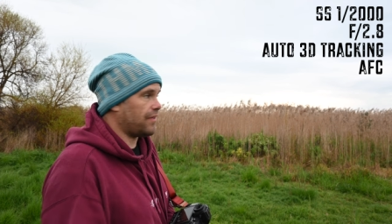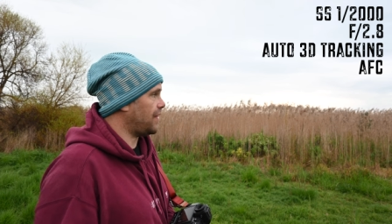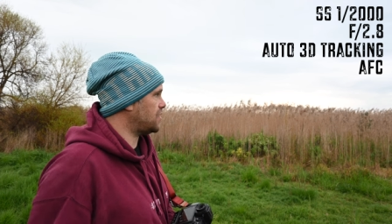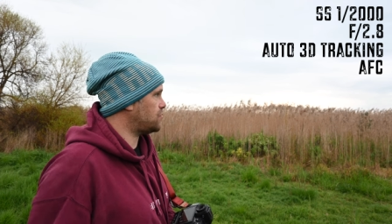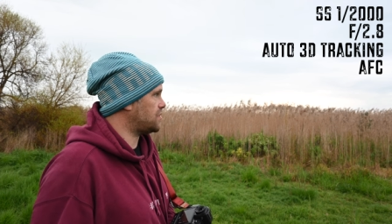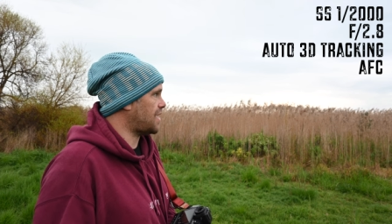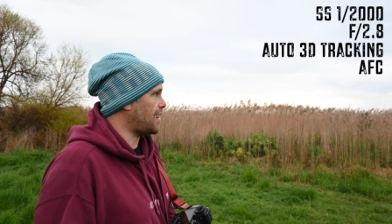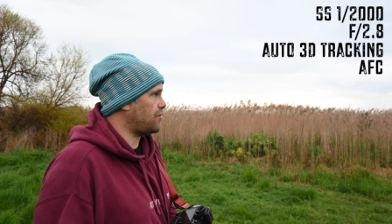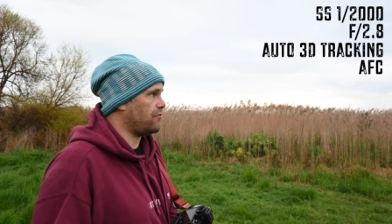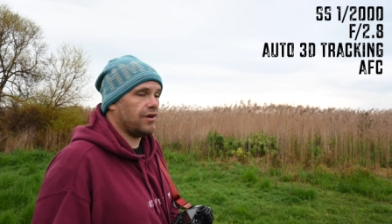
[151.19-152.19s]
And that's what's
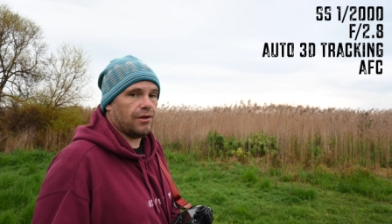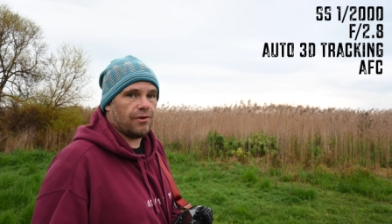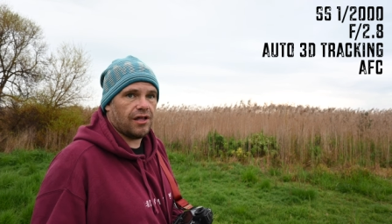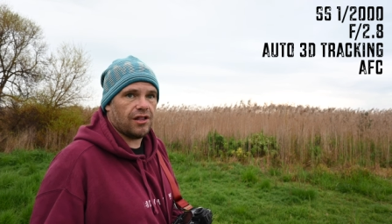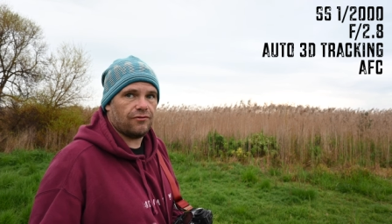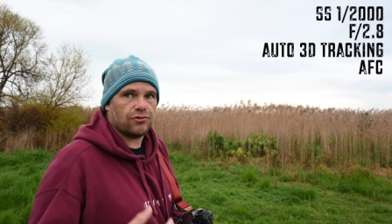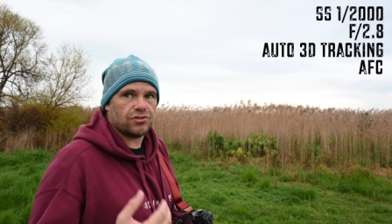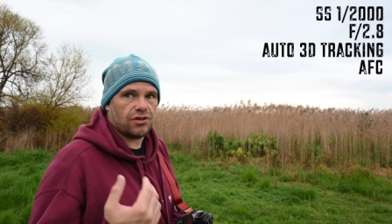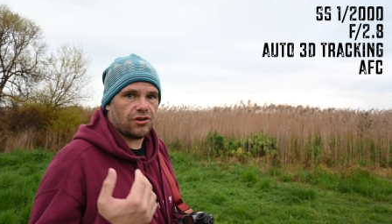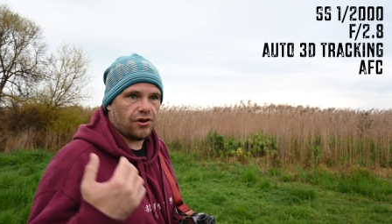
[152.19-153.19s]
happening really well. I've
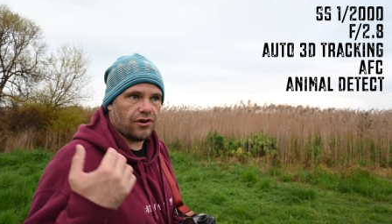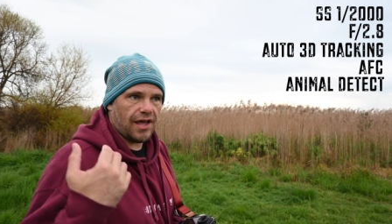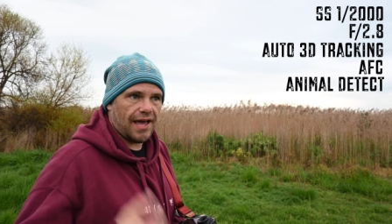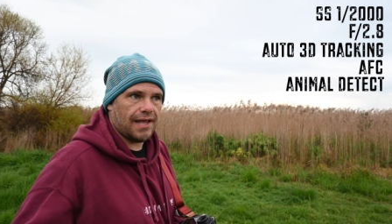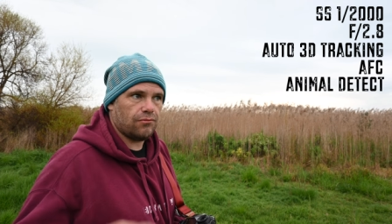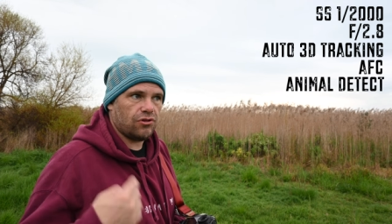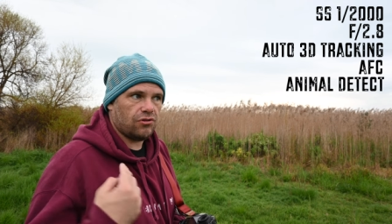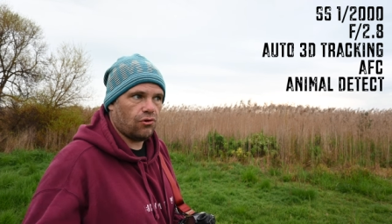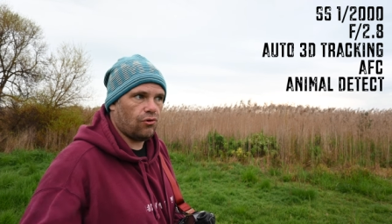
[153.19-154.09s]
also got it on animal,